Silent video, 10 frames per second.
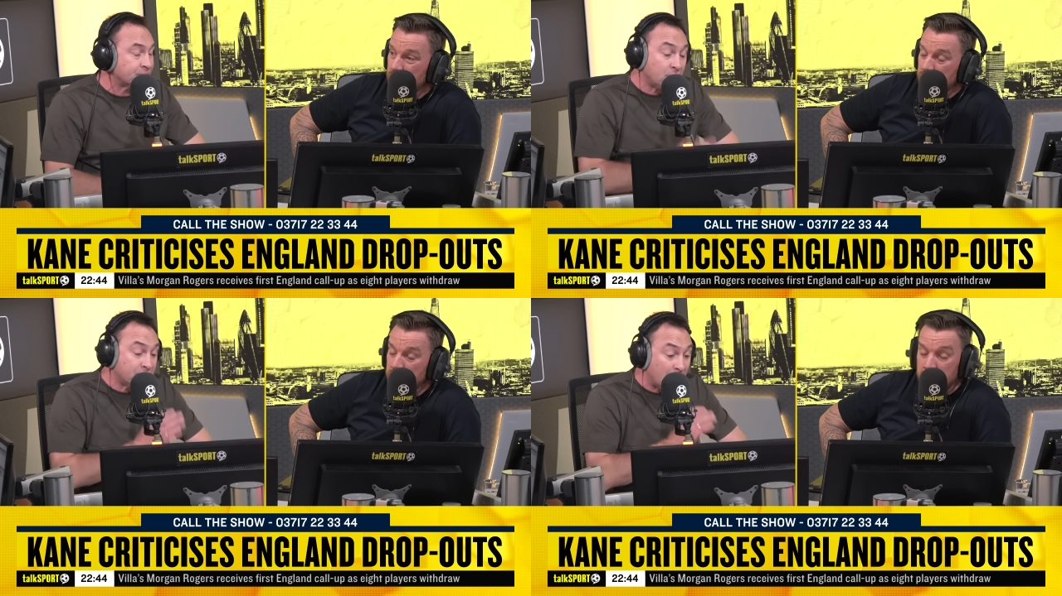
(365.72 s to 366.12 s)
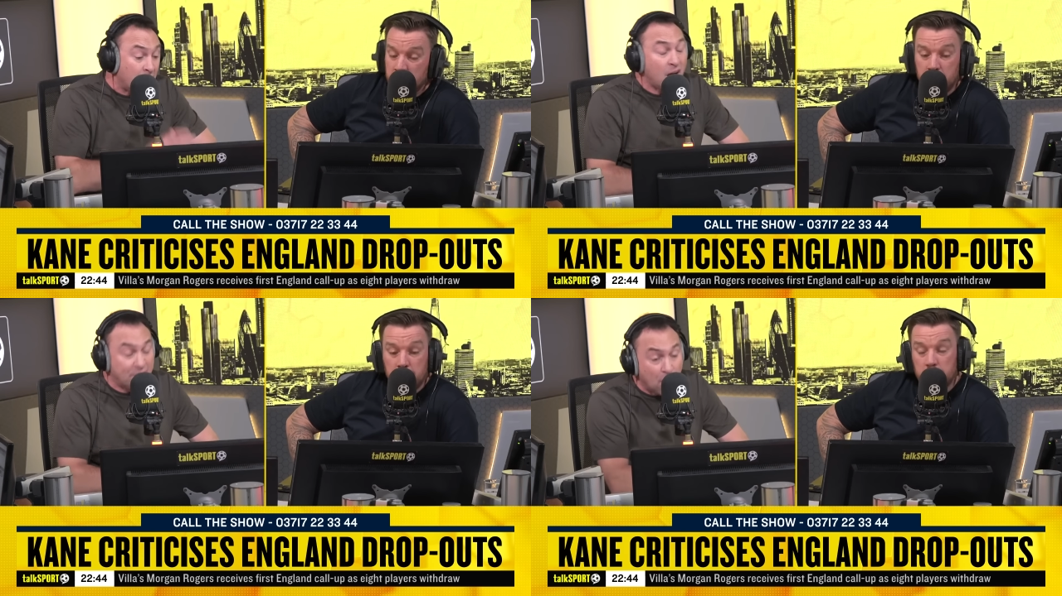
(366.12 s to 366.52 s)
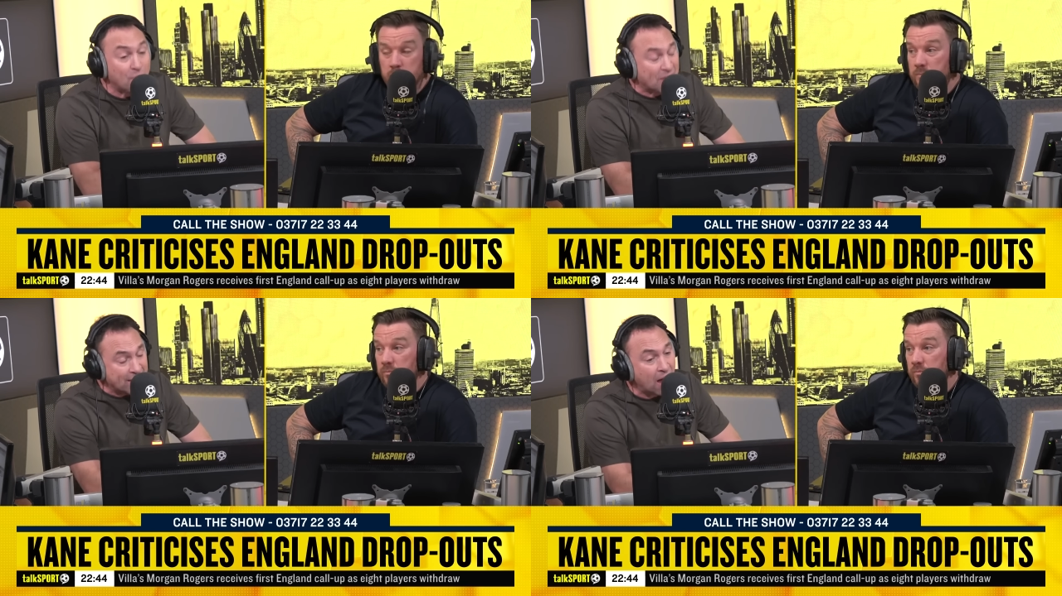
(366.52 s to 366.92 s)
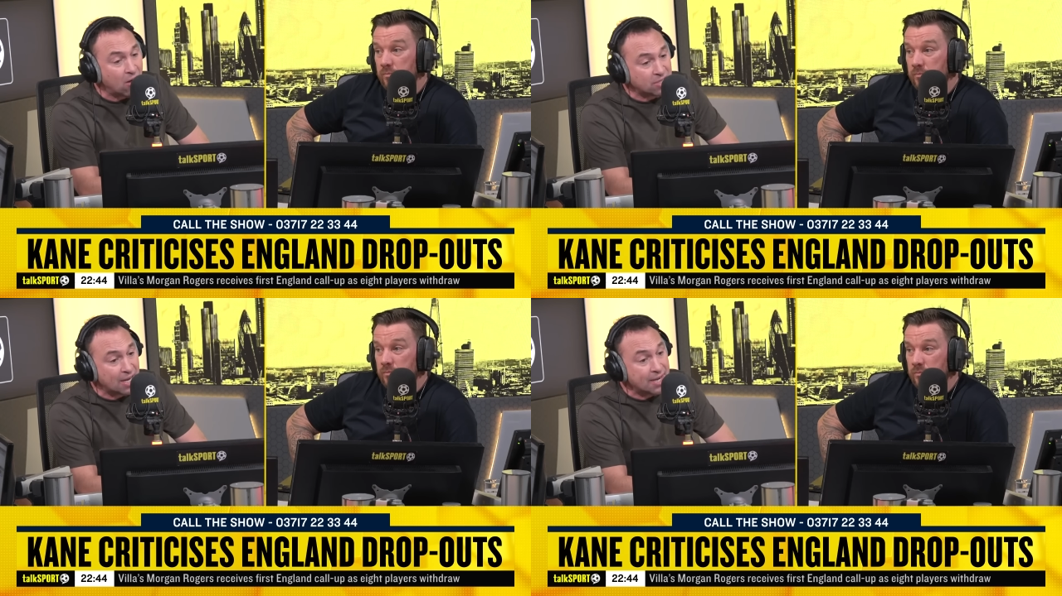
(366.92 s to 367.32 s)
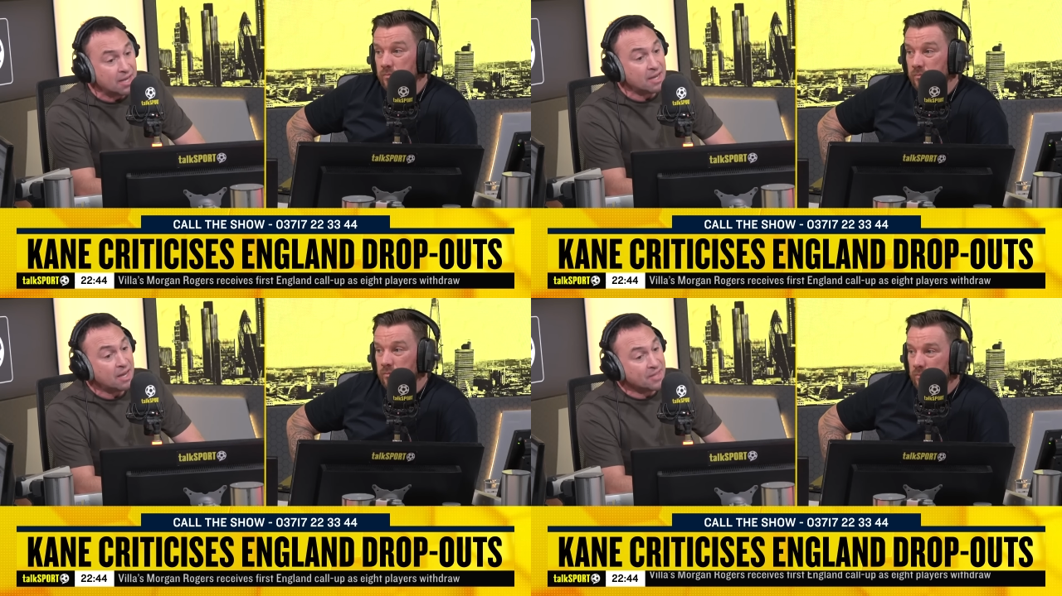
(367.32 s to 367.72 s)
Speaker 1: Honestly, I feel for Lee Carsley.
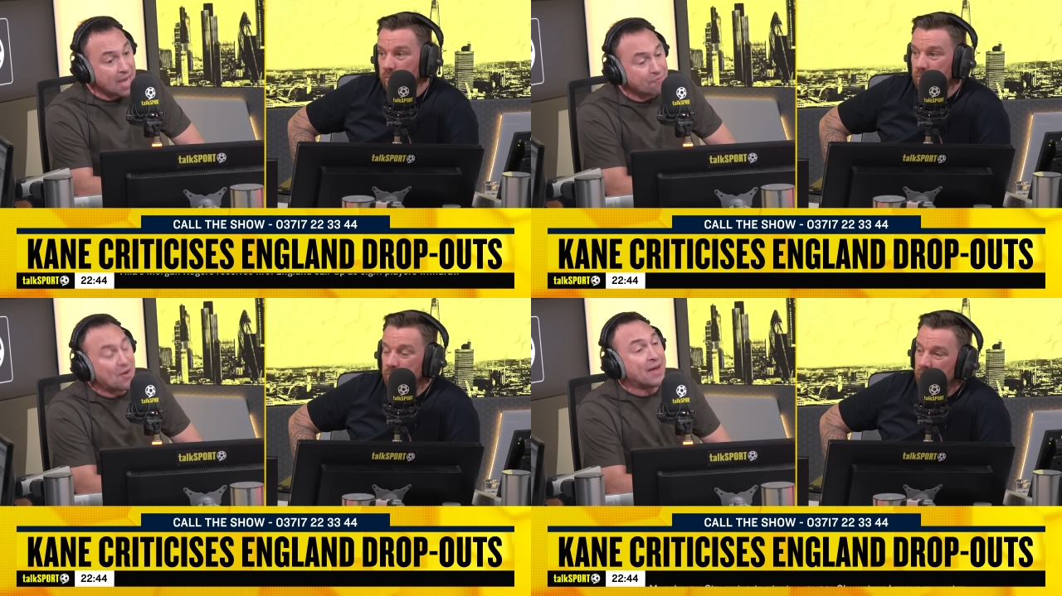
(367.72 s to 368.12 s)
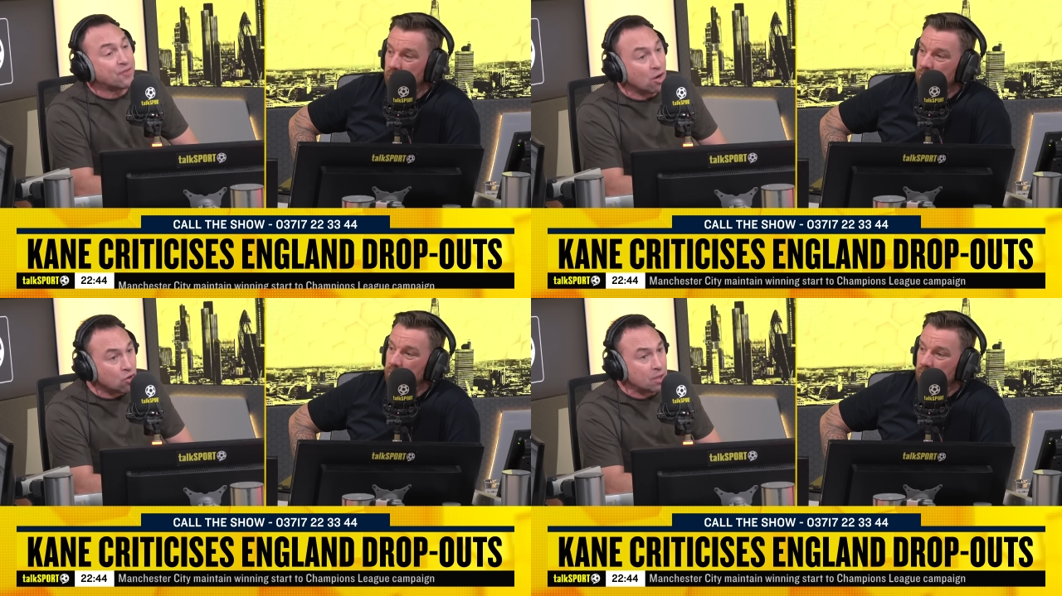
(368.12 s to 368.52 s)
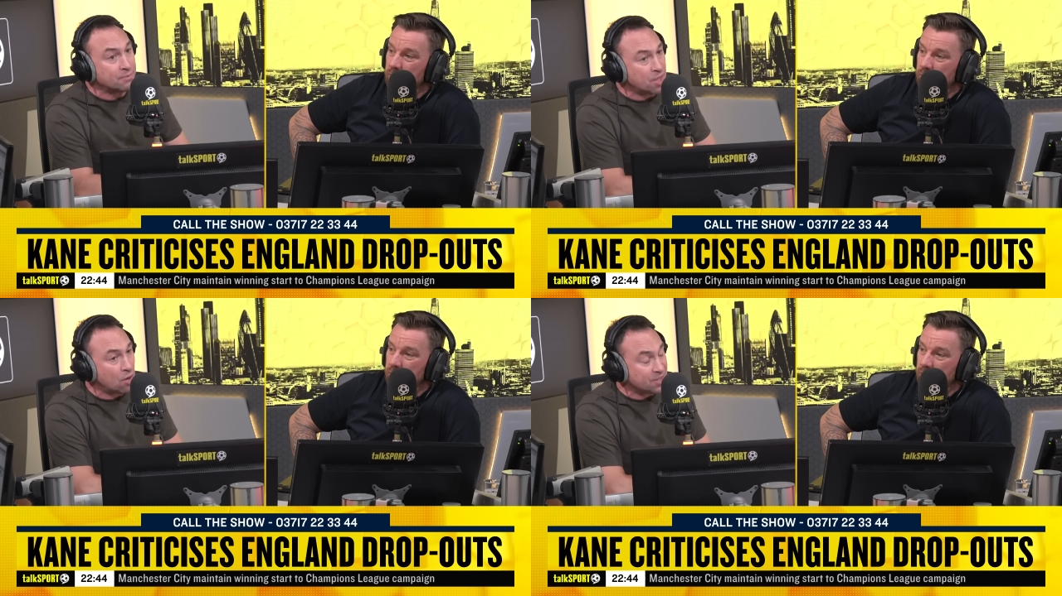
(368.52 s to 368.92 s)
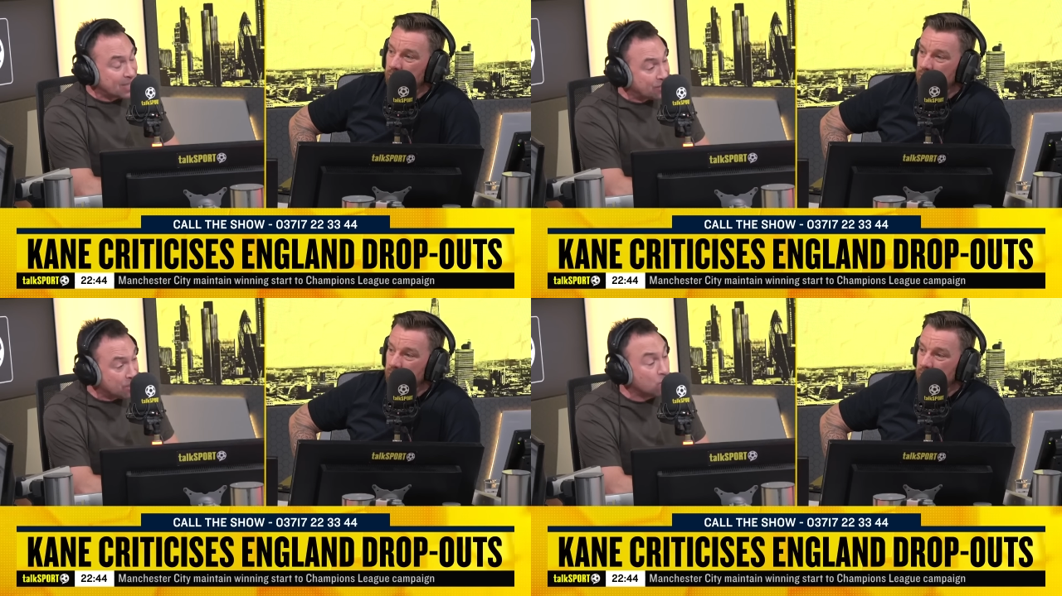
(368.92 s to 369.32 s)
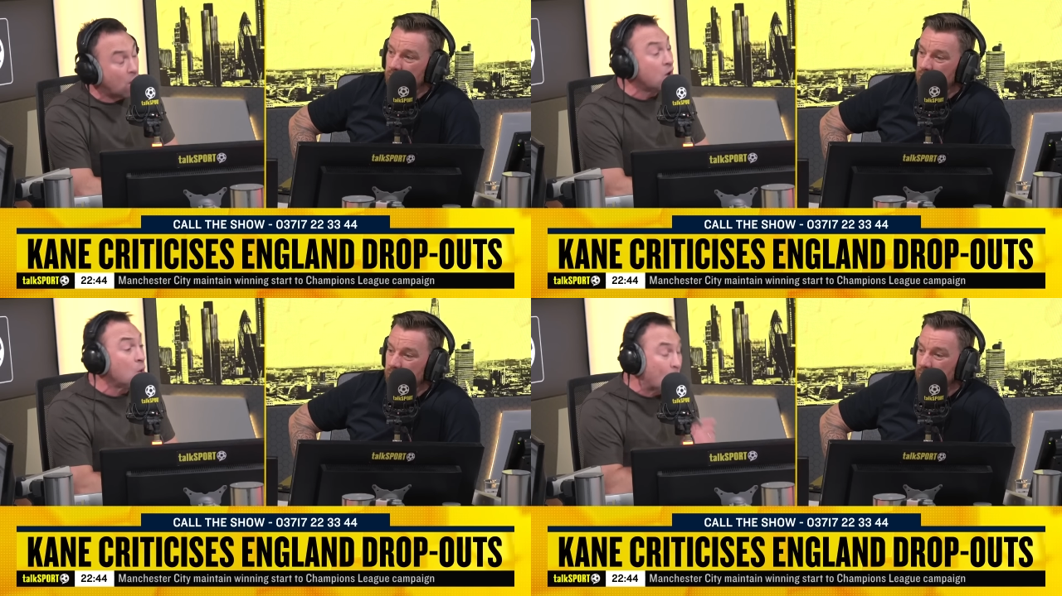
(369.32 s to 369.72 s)
The F A have got to look at themselves and say, do you know
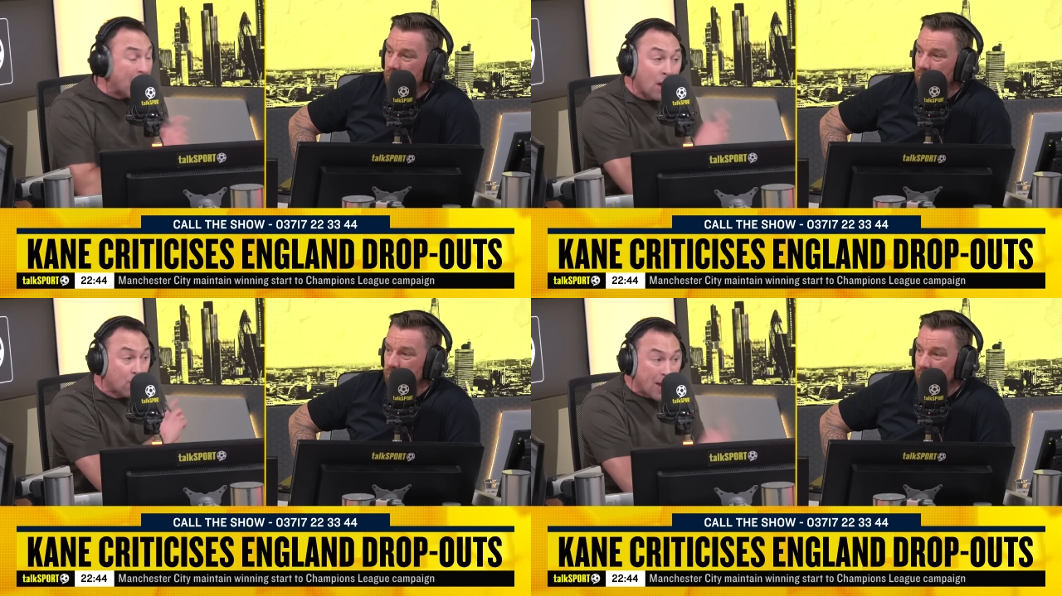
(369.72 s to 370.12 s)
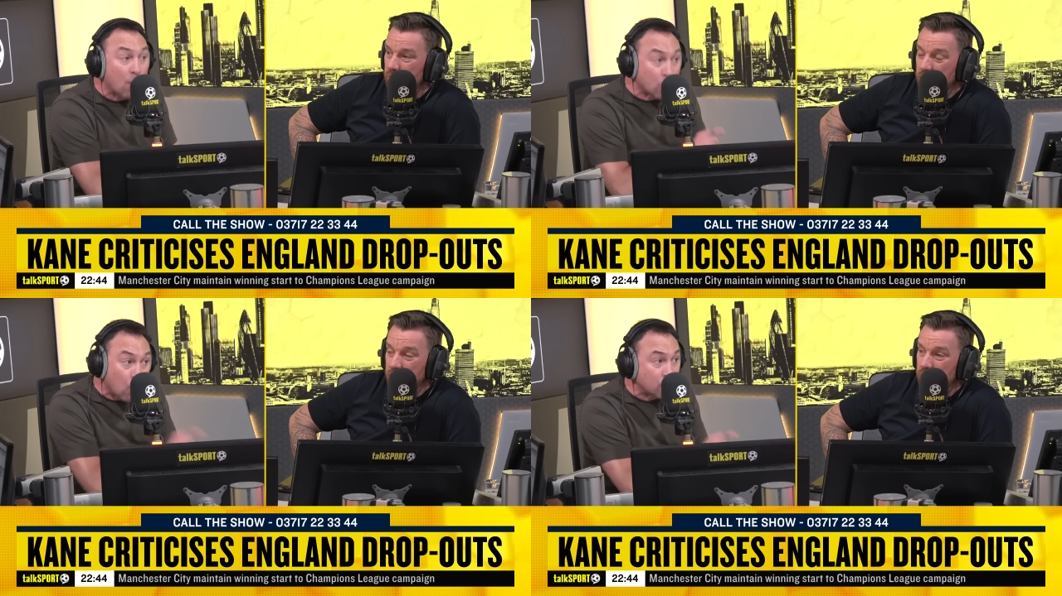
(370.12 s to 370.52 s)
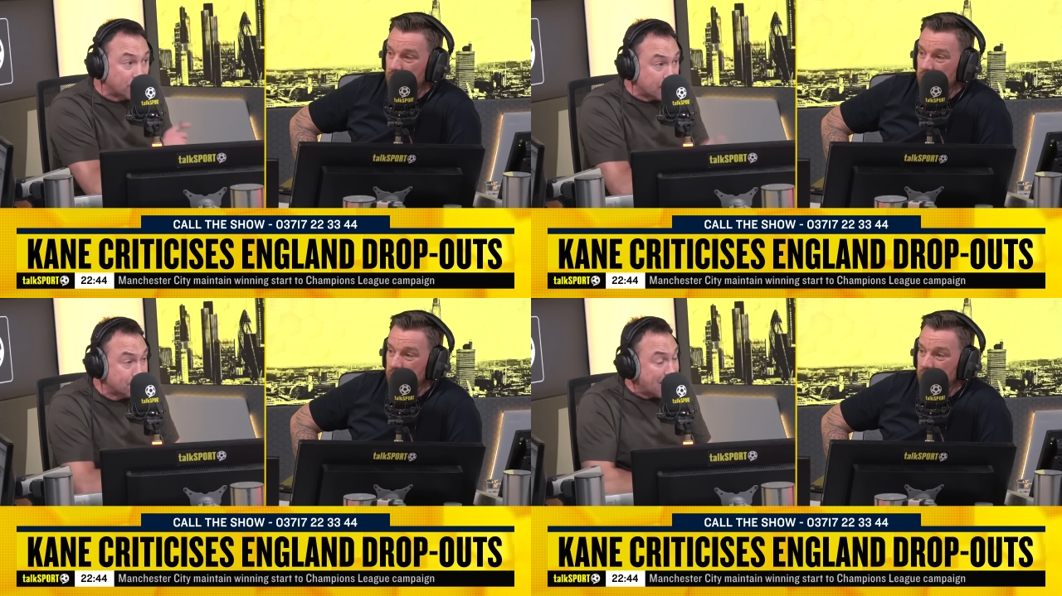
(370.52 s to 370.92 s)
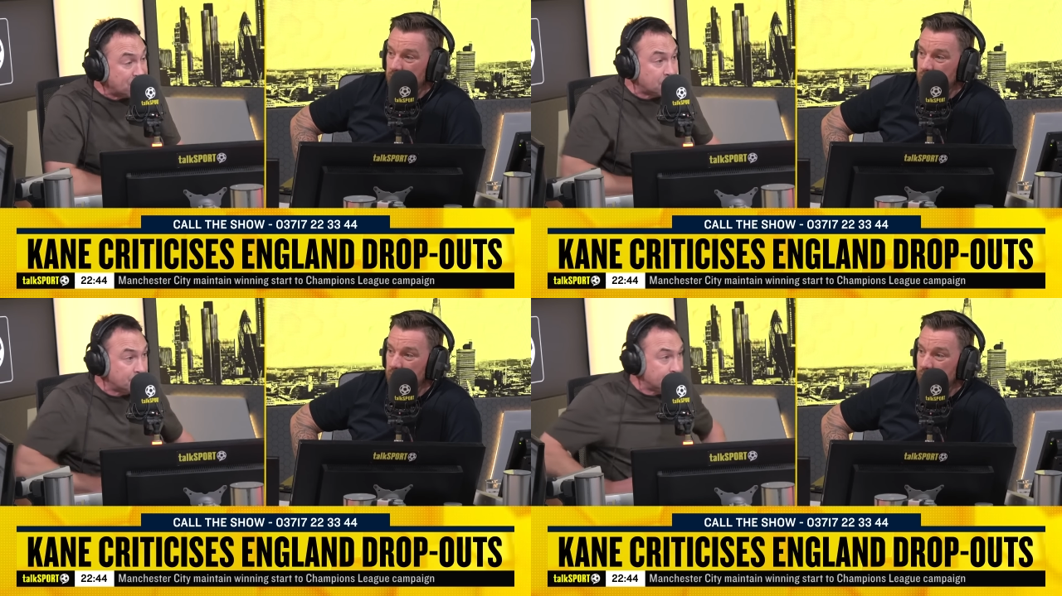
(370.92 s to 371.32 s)
what? We, we helped cause this mess.